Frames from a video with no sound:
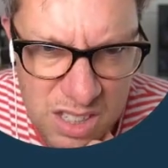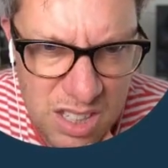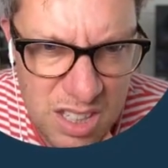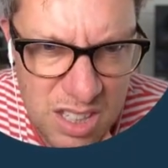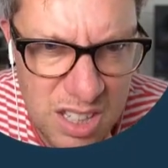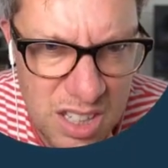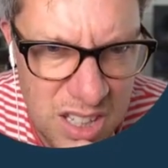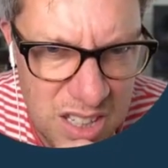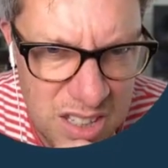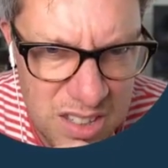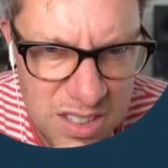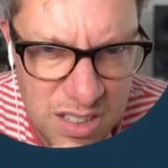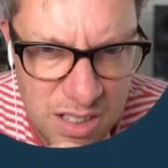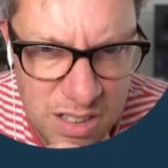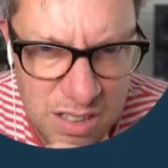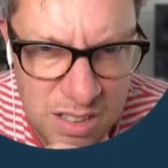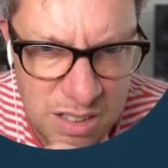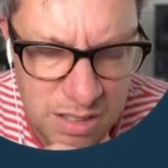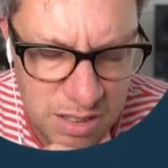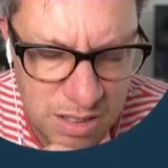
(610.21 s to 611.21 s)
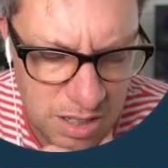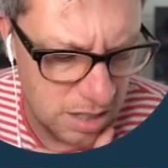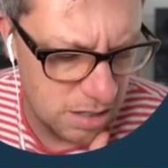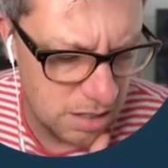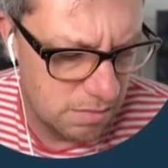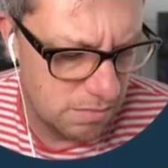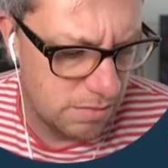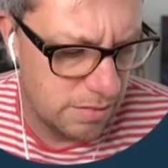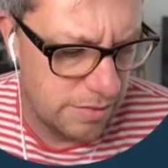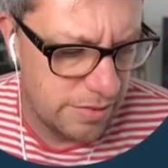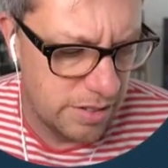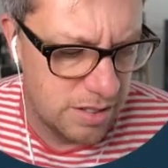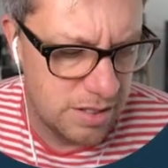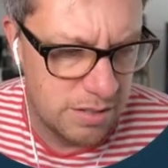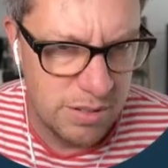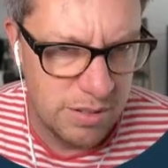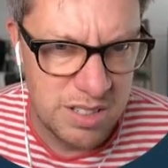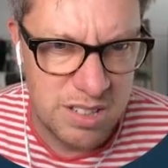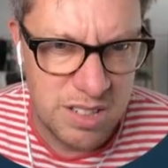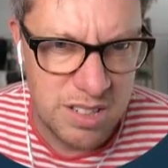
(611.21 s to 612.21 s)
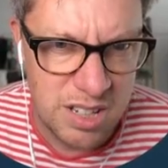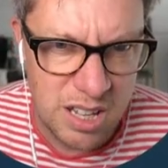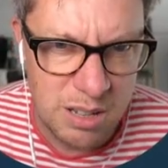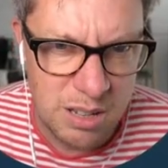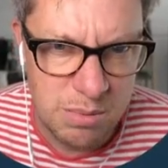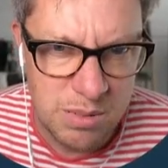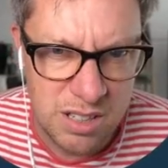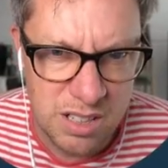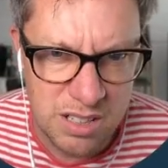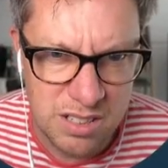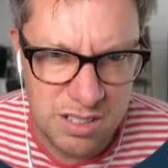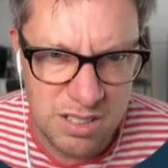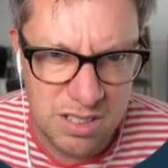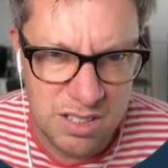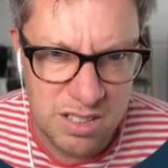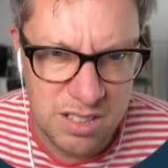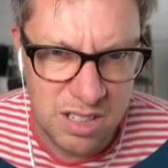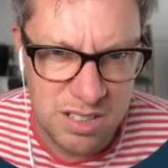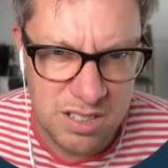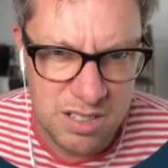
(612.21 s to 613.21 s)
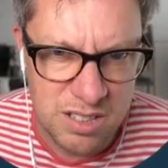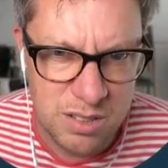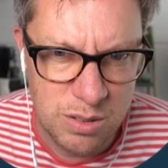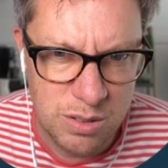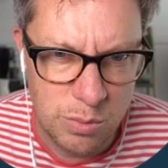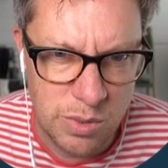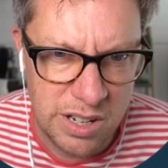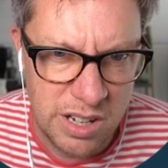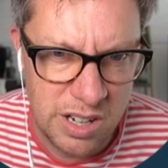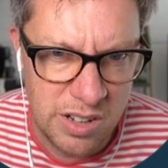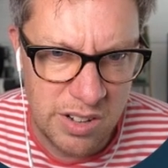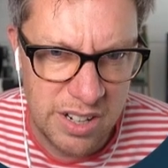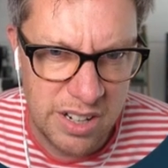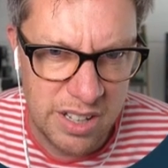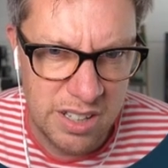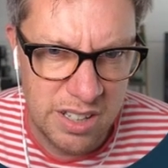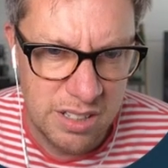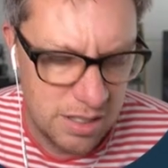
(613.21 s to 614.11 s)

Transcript: Enter. Okay. Well, if I press tab, that's just a one-liner.